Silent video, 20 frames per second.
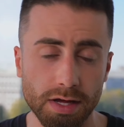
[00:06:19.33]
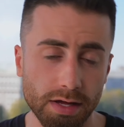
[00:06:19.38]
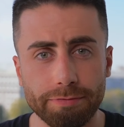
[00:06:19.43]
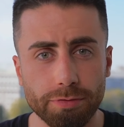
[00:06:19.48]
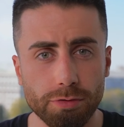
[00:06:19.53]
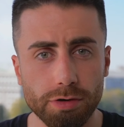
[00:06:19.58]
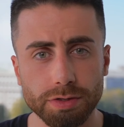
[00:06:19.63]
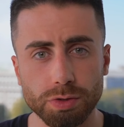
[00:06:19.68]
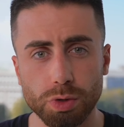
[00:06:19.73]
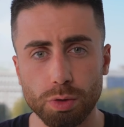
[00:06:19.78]
And
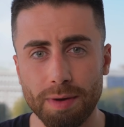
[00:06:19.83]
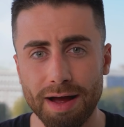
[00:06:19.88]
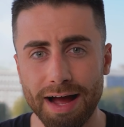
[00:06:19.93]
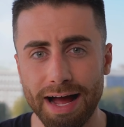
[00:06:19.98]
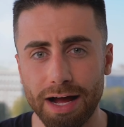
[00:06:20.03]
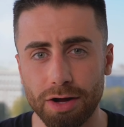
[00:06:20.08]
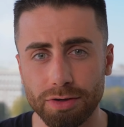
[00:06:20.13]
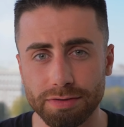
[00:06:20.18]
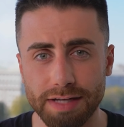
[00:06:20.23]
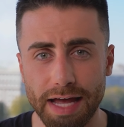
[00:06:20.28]
before I talk about
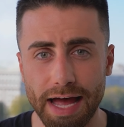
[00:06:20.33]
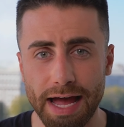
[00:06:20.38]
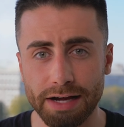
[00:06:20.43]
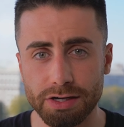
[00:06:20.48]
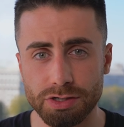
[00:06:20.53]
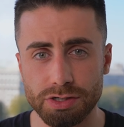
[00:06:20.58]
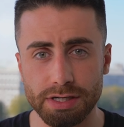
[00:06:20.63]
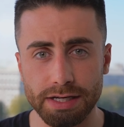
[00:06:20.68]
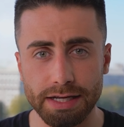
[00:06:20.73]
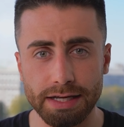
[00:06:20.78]
how to
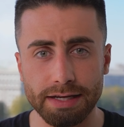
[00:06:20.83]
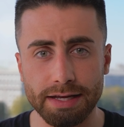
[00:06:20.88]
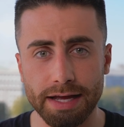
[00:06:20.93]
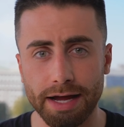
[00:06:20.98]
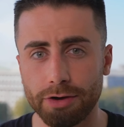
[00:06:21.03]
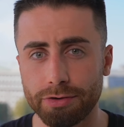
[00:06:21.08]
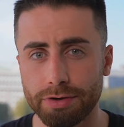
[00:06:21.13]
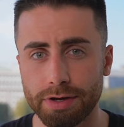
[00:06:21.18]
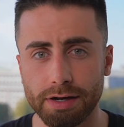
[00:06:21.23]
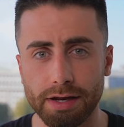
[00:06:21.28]
actually
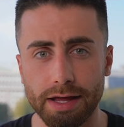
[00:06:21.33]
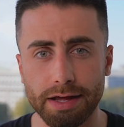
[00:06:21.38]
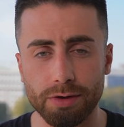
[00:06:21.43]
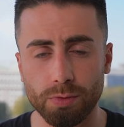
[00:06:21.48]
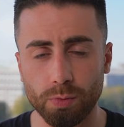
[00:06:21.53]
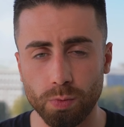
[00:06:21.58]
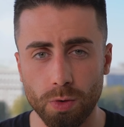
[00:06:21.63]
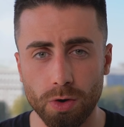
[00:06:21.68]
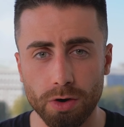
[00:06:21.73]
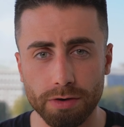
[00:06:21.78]

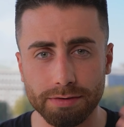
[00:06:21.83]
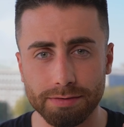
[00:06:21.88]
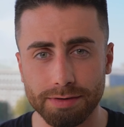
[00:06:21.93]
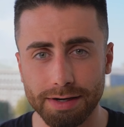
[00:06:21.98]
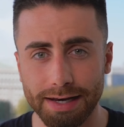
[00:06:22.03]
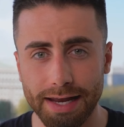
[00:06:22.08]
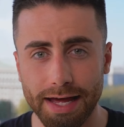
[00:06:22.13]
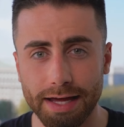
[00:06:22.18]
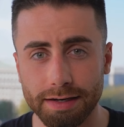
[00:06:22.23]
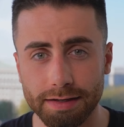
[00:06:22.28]
calculate what
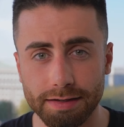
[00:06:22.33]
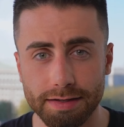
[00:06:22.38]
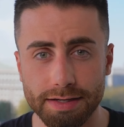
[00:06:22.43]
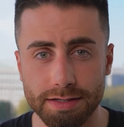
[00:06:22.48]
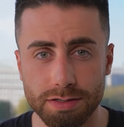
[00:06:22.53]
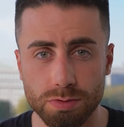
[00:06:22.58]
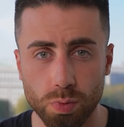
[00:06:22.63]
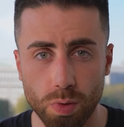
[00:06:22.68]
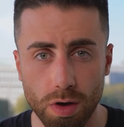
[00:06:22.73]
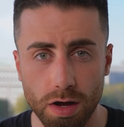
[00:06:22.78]
land
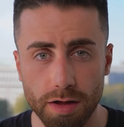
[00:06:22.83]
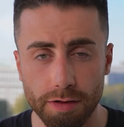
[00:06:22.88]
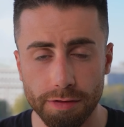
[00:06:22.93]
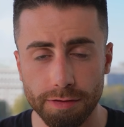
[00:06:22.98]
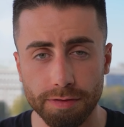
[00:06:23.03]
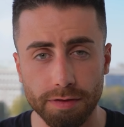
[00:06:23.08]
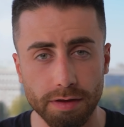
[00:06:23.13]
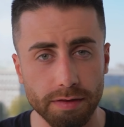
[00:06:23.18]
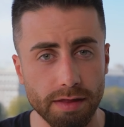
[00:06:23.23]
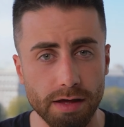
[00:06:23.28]
is
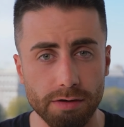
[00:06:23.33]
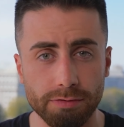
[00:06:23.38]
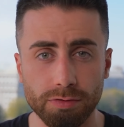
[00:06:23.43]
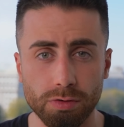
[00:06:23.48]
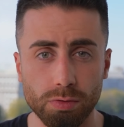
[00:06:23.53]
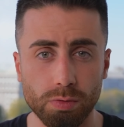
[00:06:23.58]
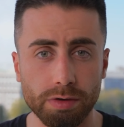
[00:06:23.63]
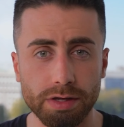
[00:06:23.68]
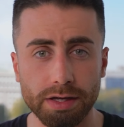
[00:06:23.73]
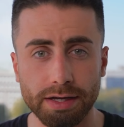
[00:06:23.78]
worth and
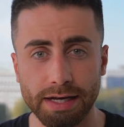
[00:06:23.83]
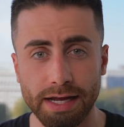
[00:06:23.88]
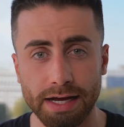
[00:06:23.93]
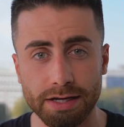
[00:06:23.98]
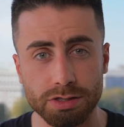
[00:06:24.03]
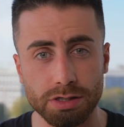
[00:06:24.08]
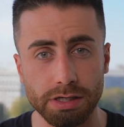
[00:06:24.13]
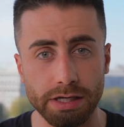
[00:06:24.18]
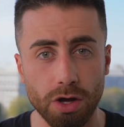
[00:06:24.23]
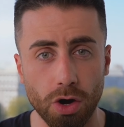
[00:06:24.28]
therefore what you can
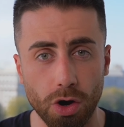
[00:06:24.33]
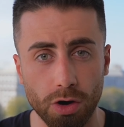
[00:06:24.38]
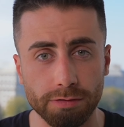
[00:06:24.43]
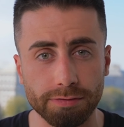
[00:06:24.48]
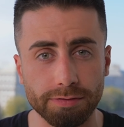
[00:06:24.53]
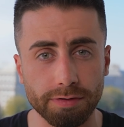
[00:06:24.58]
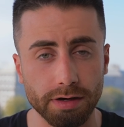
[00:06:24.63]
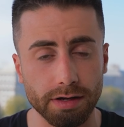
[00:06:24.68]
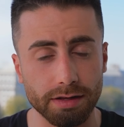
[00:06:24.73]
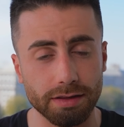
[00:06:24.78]
actually
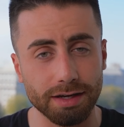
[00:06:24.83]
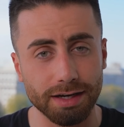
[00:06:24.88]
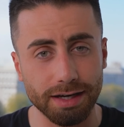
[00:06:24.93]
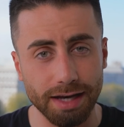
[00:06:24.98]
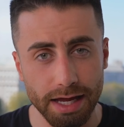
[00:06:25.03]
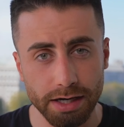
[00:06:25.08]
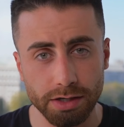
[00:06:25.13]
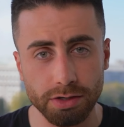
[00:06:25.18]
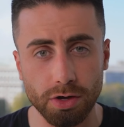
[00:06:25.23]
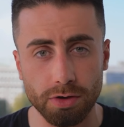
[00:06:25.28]
offer the
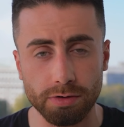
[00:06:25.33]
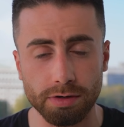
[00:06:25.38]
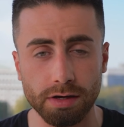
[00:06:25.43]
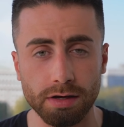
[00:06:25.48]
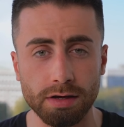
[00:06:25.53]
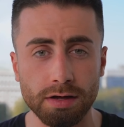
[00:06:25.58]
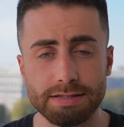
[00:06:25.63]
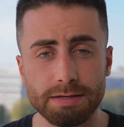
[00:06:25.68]
landowner,